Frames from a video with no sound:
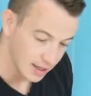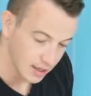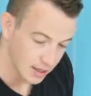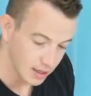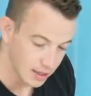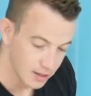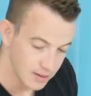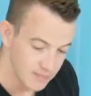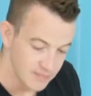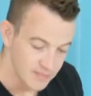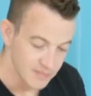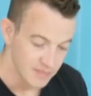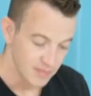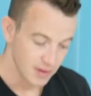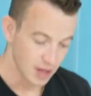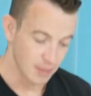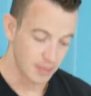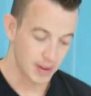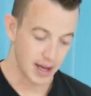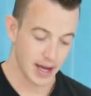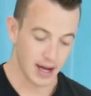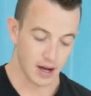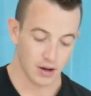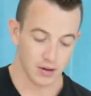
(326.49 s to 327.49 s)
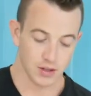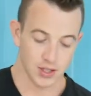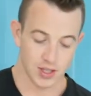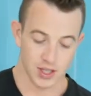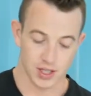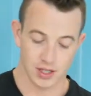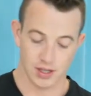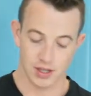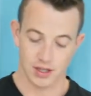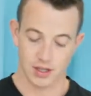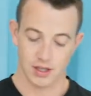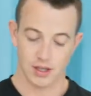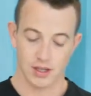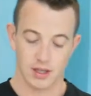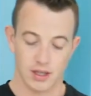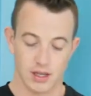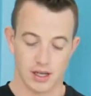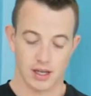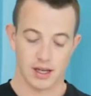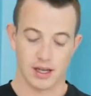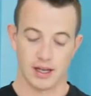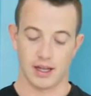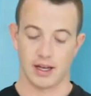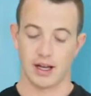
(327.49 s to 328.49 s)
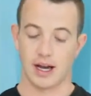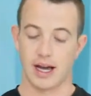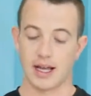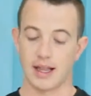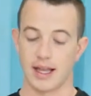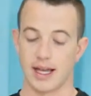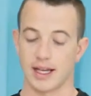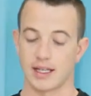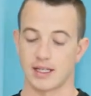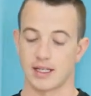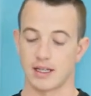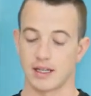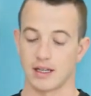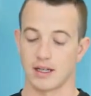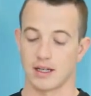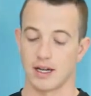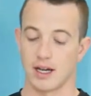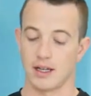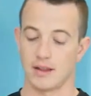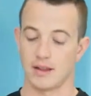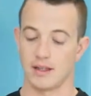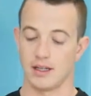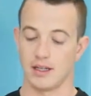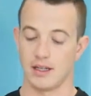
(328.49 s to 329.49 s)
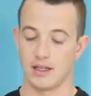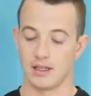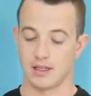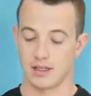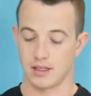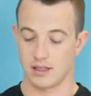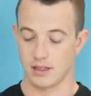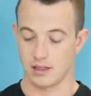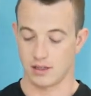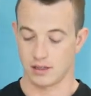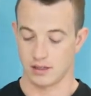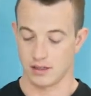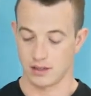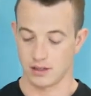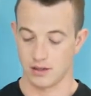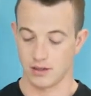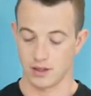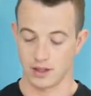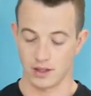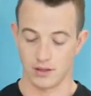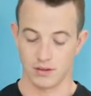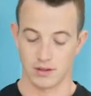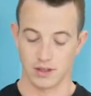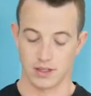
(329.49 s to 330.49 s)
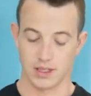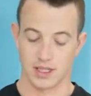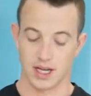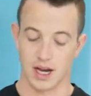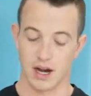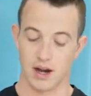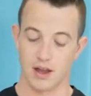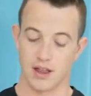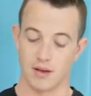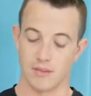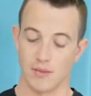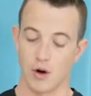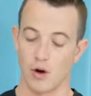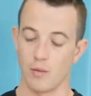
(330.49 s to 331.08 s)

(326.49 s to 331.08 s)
a pouch, and I like to cut these. You can tear them